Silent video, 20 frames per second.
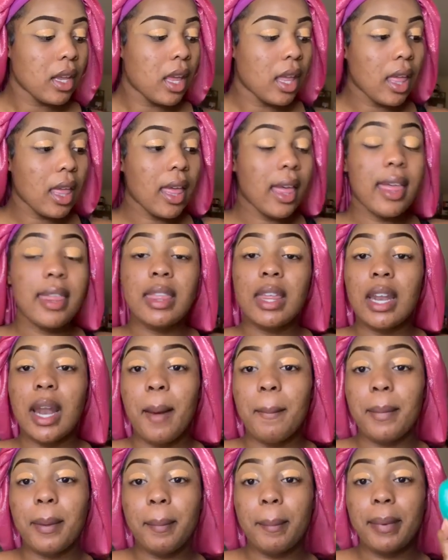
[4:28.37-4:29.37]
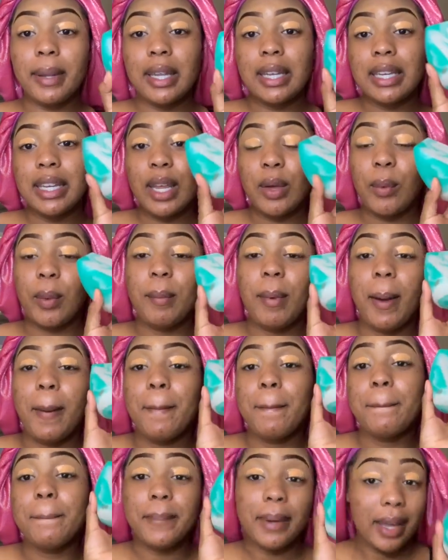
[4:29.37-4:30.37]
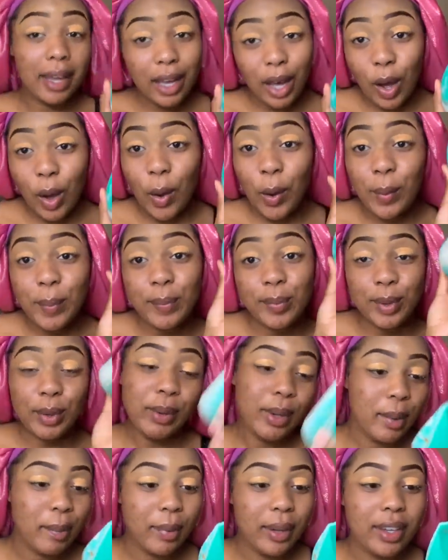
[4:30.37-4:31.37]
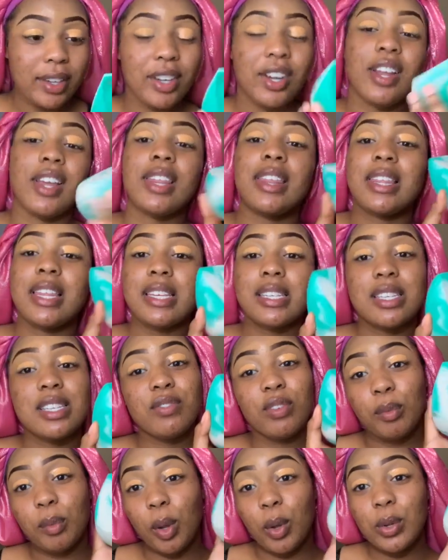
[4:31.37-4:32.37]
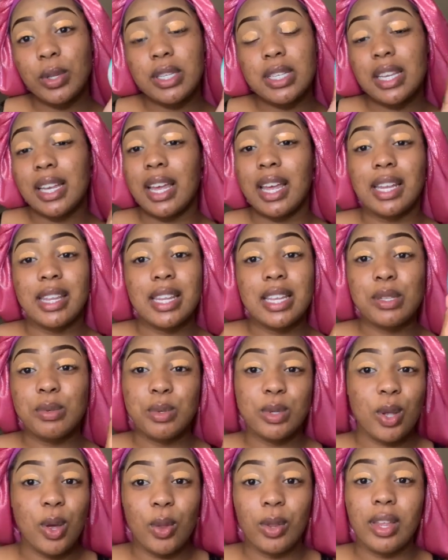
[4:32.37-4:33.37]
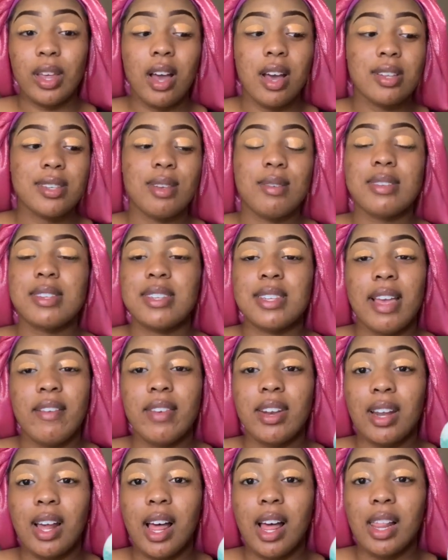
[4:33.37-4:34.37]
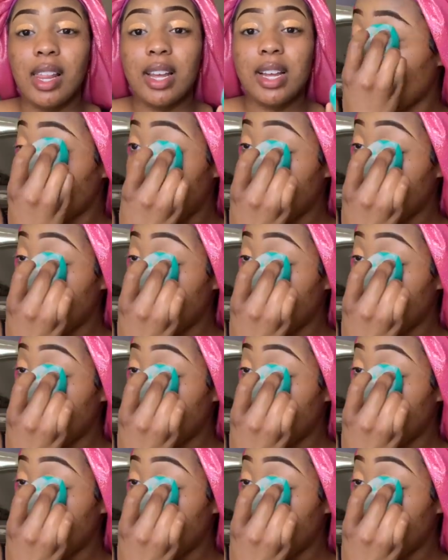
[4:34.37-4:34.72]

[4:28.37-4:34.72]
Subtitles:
And then I'm gonna blend it with my big old beauty blender. This is from Ulta, and this was only also $7.